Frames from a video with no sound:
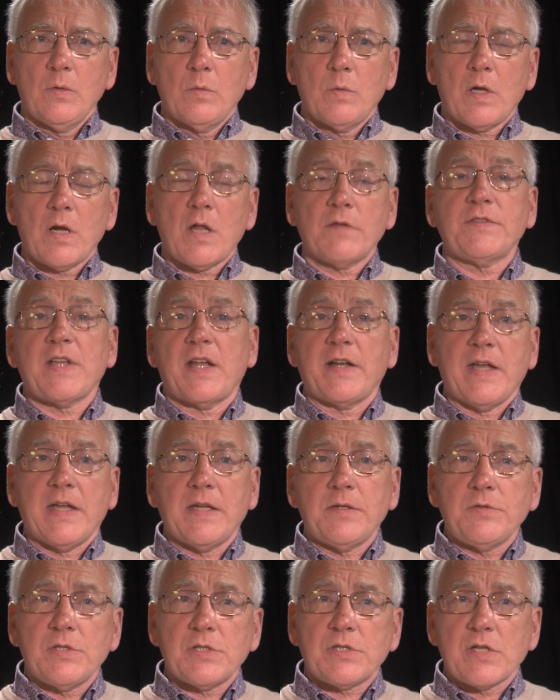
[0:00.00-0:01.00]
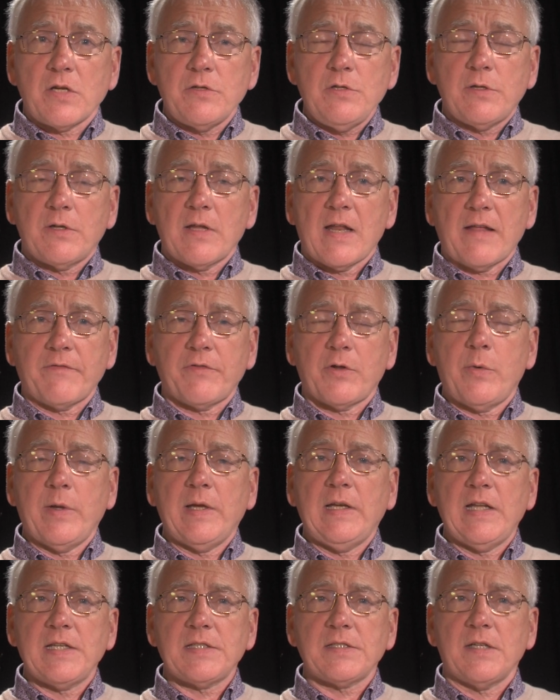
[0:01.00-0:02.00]
Well, I've done it just so you can have a
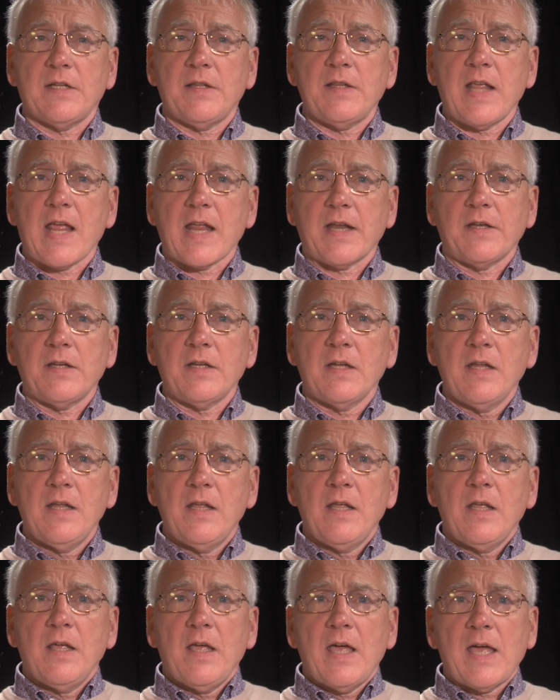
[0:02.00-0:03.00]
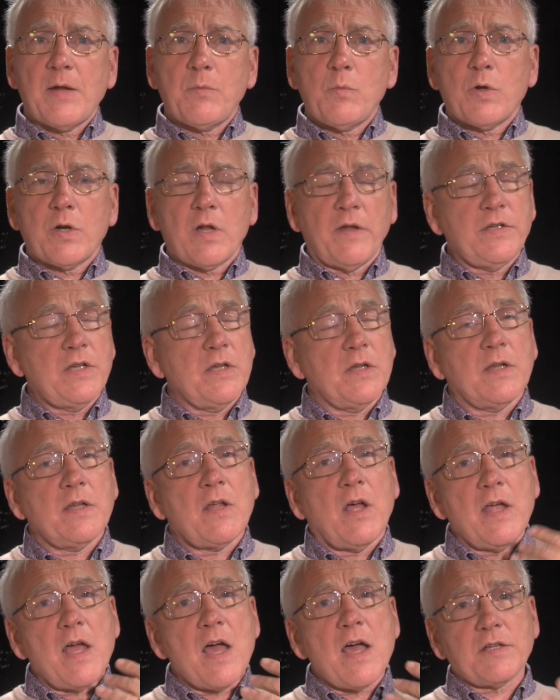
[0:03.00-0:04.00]
quick listen at the end. And what I do,
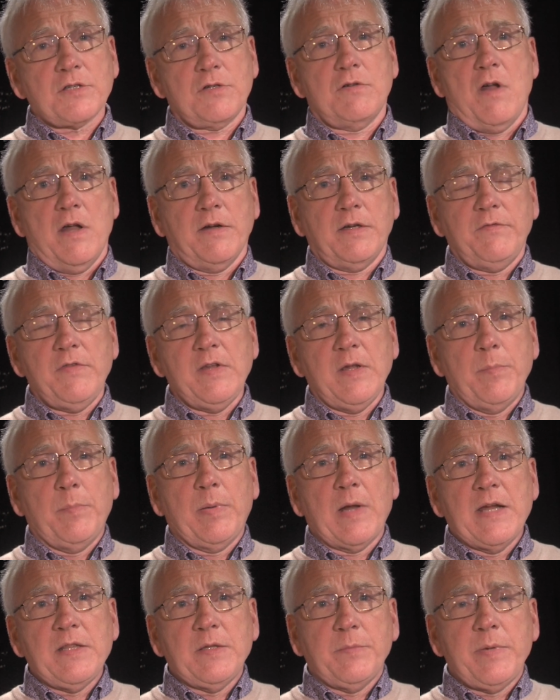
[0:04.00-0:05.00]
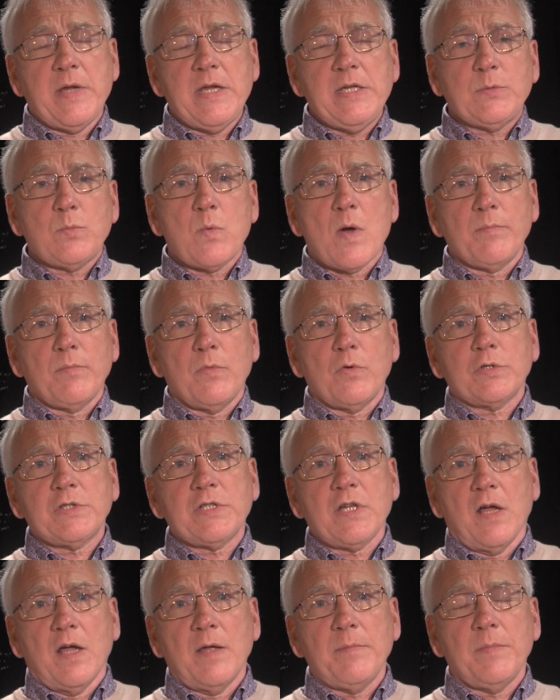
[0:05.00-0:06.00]
I asked Grant if he could play the piece one more
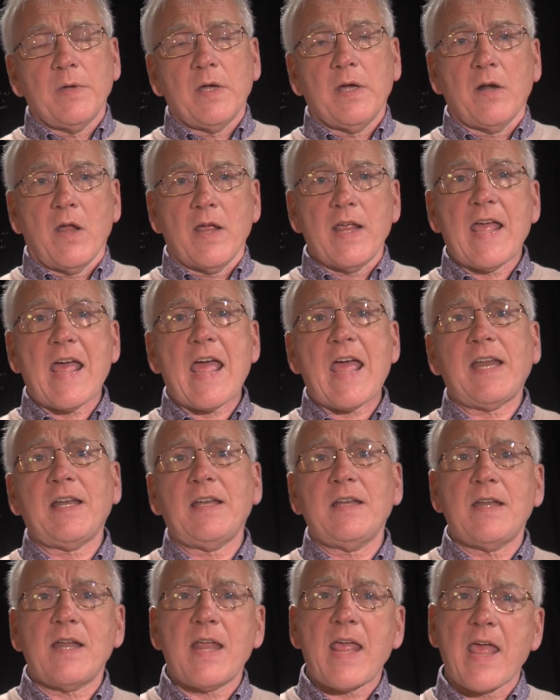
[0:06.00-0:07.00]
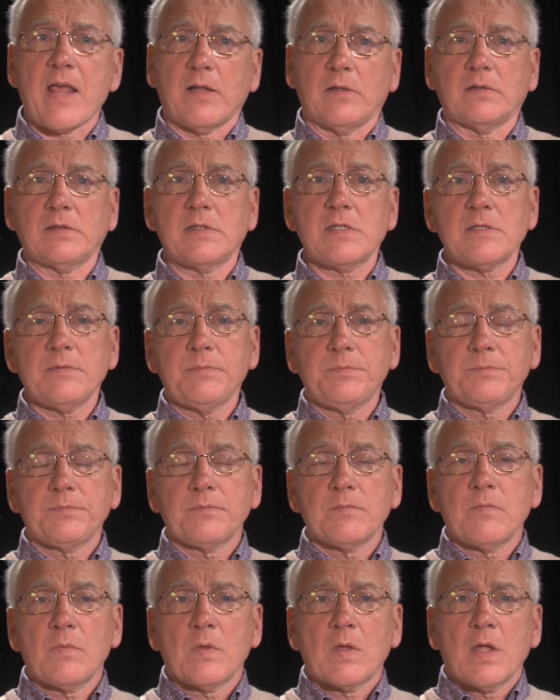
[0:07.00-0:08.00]
time, and I handheld
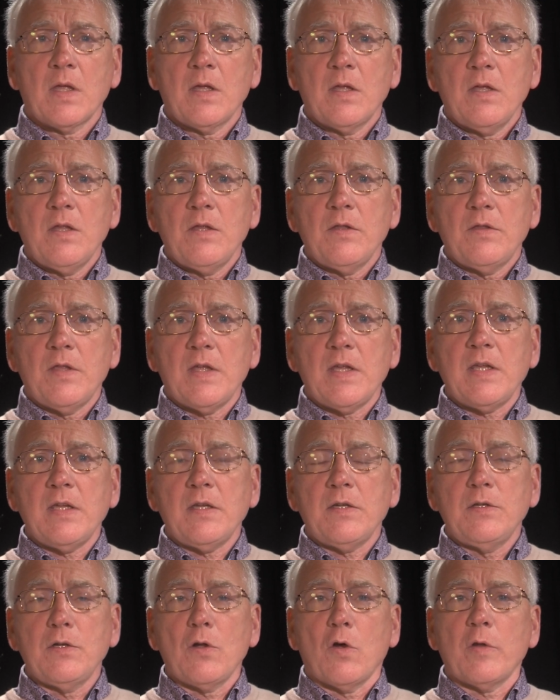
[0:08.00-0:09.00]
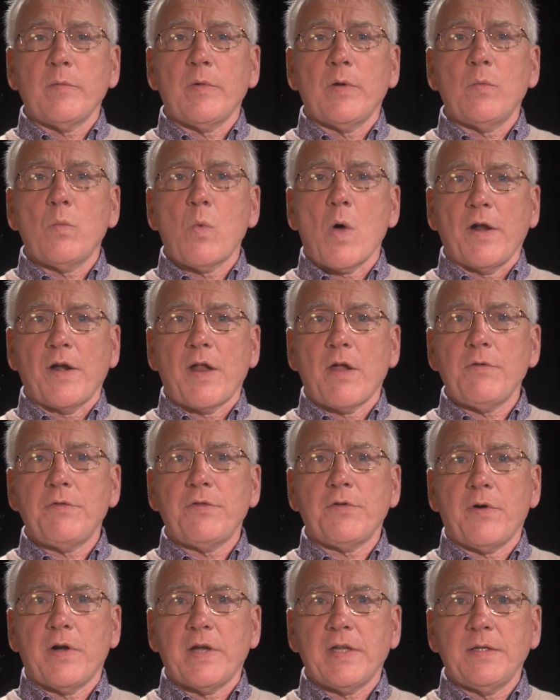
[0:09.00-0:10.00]
the Neumann
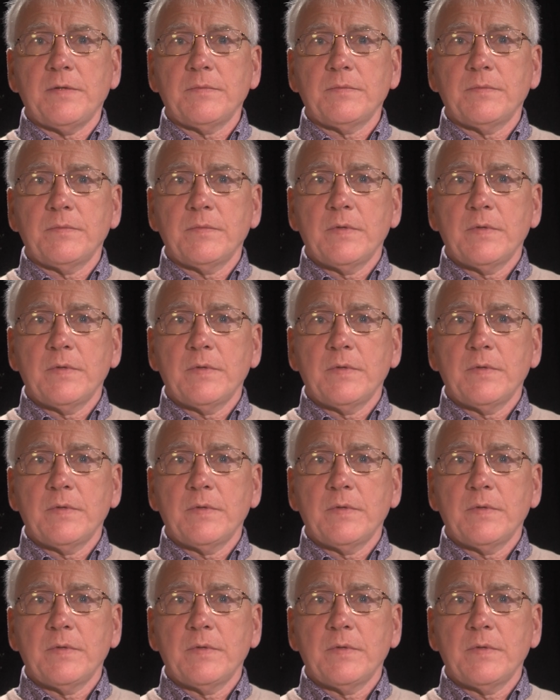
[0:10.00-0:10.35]
103.